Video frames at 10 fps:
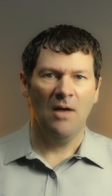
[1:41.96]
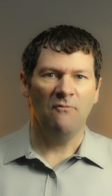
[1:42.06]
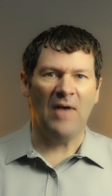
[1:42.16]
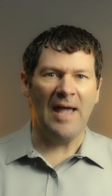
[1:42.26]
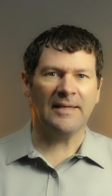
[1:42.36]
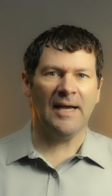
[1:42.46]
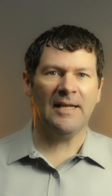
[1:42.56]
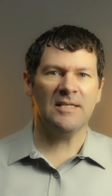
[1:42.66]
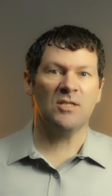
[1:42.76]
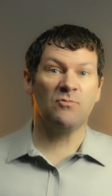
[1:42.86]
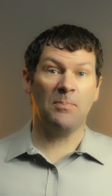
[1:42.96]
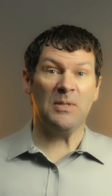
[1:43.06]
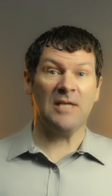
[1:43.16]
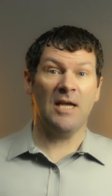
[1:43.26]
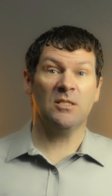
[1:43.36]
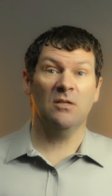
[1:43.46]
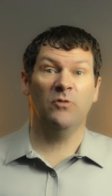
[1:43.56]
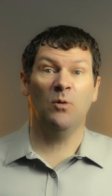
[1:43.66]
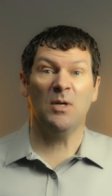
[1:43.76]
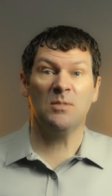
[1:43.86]
Vanguard has this reputation of
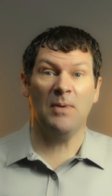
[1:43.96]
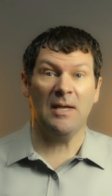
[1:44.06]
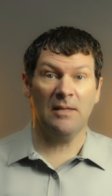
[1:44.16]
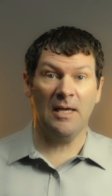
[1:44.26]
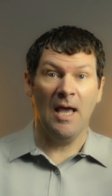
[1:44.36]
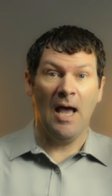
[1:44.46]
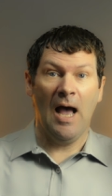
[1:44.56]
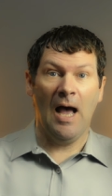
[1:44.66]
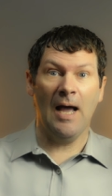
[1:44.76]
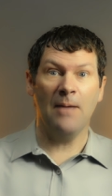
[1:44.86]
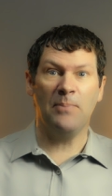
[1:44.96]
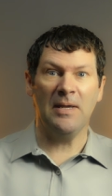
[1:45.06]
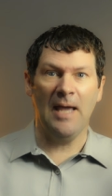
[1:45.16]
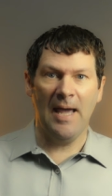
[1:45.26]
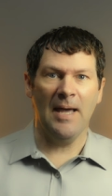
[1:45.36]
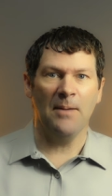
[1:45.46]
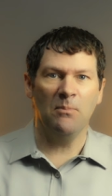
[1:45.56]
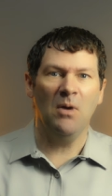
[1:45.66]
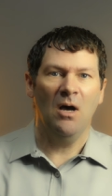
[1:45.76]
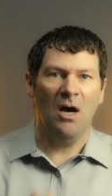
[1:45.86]
almost being the
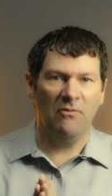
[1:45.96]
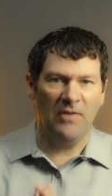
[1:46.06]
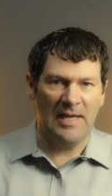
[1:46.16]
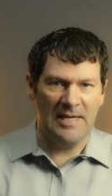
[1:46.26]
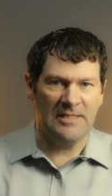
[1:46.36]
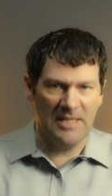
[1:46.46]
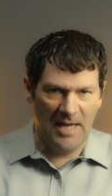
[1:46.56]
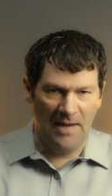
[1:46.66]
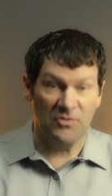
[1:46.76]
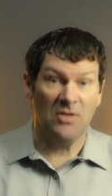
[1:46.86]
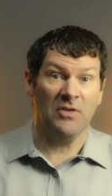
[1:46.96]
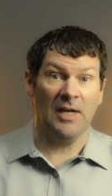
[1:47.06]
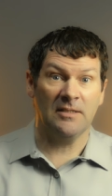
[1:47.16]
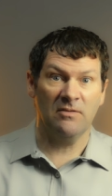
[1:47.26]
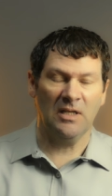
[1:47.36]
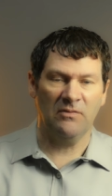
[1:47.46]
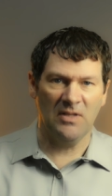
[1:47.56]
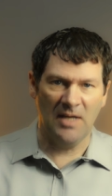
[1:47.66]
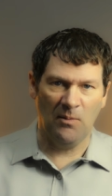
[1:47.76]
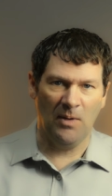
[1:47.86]
IBM of ETFs, if you like to think of
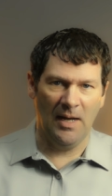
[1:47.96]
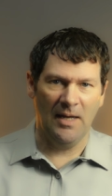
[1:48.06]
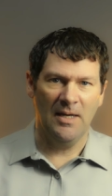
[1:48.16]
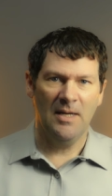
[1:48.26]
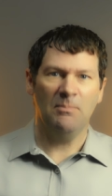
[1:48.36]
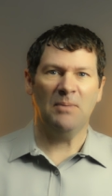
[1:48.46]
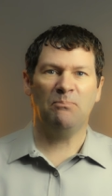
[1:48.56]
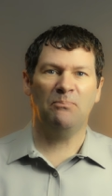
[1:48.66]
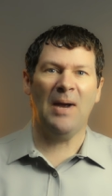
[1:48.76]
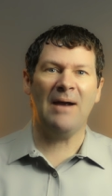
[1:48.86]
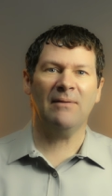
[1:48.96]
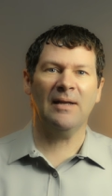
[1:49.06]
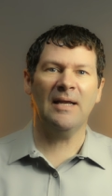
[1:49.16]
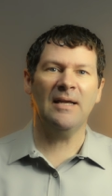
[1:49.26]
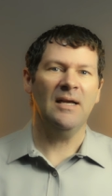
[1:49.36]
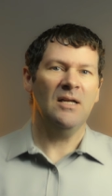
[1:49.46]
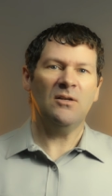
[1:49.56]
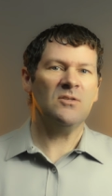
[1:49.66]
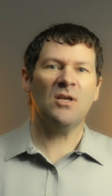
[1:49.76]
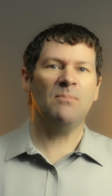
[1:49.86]
it that way. But apparently,
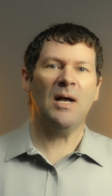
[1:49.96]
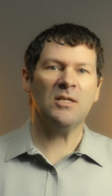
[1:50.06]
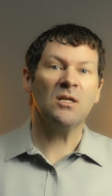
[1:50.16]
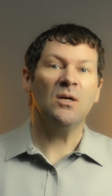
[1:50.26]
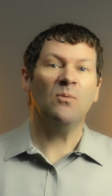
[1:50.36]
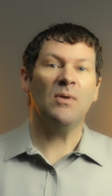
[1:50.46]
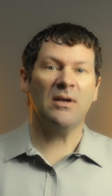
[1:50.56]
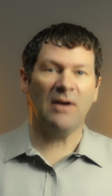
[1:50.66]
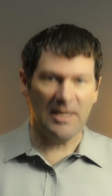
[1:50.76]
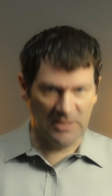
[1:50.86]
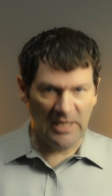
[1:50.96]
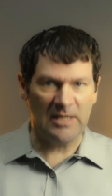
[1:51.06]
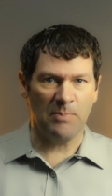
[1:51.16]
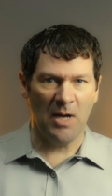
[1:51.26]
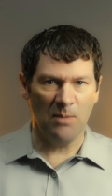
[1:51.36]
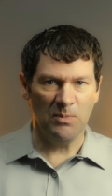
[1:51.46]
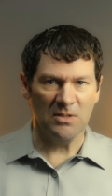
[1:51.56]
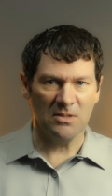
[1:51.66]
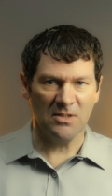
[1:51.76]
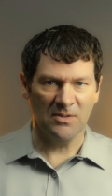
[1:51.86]
not so much with their IT
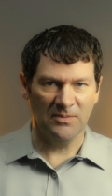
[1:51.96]
department.